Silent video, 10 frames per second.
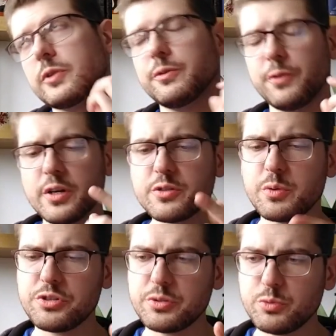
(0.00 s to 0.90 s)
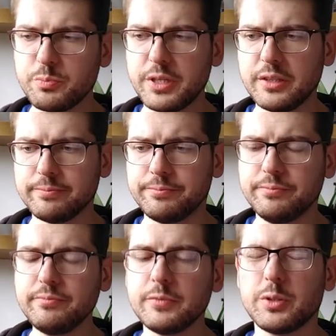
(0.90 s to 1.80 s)
first question will be,
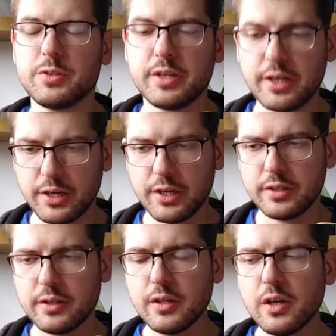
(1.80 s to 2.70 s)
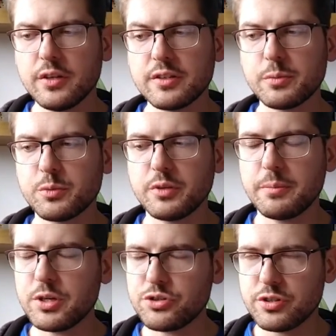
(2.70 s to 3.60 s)
because I heard someone already
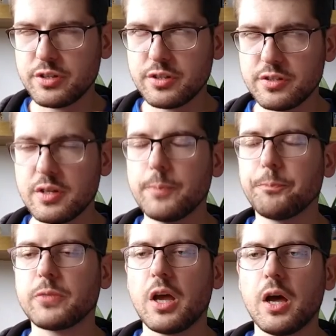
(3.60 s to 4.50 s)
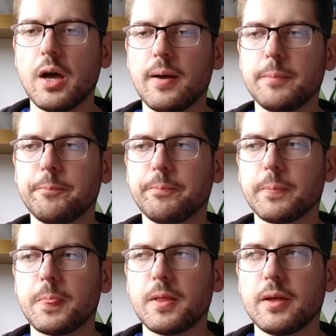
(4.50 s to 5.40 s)
mentioned this. Um,
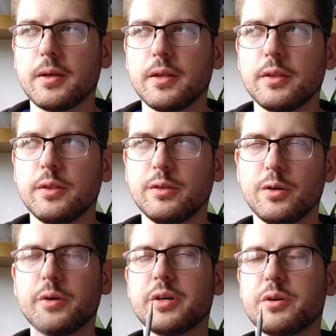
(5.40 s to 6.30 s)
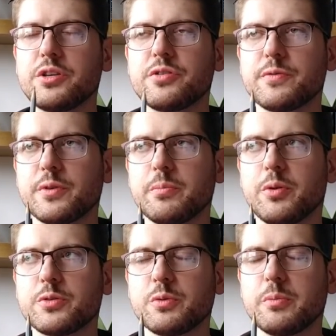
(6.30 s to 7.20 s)
no aeration for
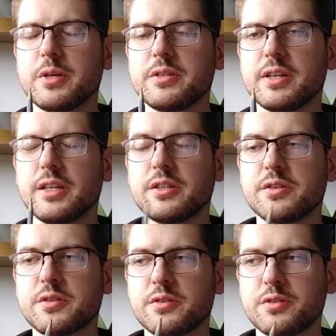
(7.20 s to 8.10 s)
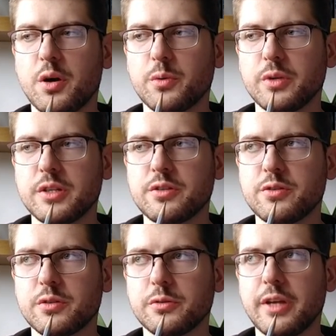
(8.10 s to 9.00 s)
pots. Well, basically this is stone, and
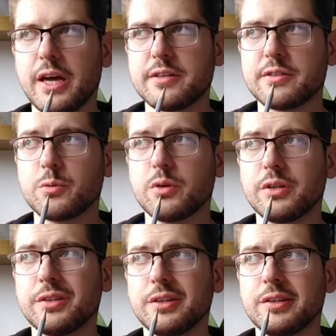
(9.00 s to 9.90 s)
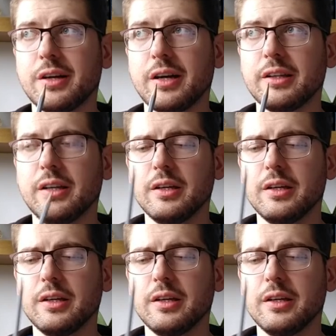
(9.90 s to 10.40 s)
stone has the quality that